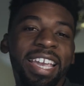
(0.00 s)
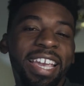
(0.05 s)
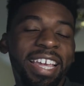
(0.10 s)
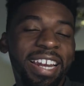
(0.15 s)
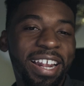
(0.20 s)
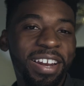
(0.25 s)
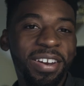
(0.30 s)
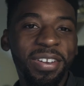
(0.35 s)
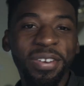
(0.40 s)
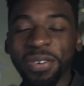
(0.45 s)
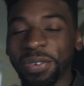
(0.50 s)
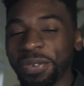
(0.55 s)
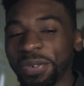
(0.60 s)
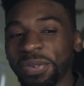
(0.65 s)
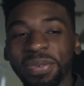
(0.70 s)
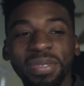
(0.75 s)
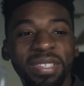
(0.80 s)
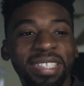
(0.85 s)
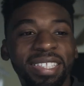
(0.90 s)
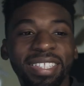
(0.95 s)
And I
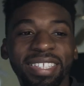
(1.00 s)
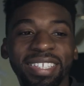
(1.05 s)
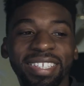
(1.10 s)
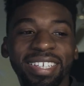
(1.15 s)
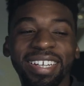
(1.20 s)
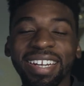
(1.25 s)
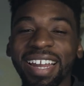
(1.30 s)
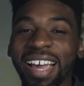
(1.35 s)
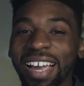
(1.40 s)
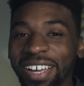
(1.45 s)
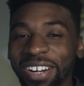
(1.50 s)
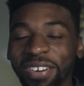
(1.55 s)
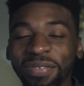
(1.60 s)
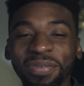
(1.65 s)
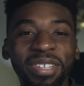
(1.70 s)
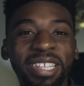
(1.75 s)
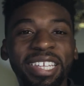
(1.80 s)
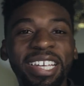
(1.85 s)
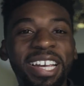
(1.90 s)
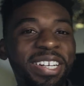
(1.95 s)
know you're not gonna
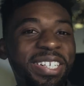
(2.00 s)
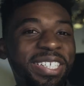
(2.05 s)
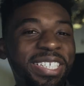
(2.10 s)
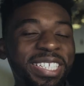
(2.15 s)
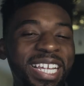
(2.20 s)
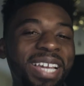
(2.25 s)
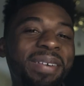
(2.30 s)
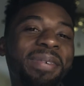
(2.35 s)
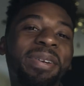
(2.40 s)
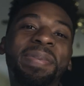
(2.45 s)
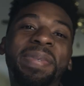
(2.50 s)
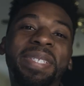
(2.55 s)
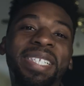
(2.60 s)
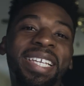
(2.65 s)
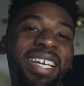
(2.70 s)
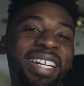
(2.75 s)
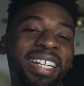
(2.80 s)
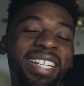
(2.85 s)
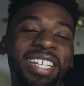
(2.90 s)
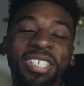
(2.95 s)
really understand what I'm
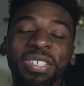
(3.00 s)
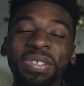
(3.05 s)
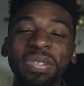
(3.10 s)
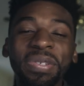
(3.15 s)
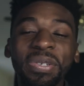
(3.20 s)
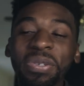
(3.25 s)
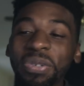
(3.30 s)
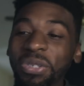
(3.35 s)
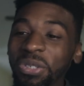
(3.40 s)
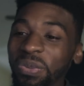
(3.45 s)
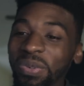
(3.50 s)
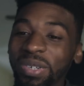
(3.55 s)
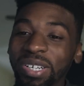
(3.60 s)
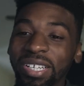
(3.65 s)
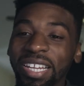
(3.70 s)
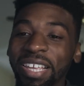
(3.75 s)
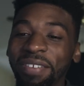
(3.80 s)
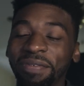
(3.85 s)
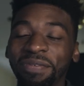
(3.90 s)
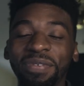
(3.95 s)
saying unless you use
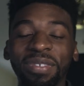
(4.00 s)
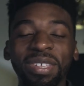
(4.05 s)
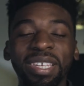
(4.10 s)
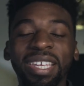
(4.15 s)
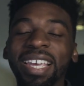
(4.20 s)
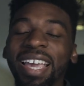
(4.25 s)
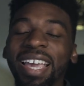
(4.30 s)
one. If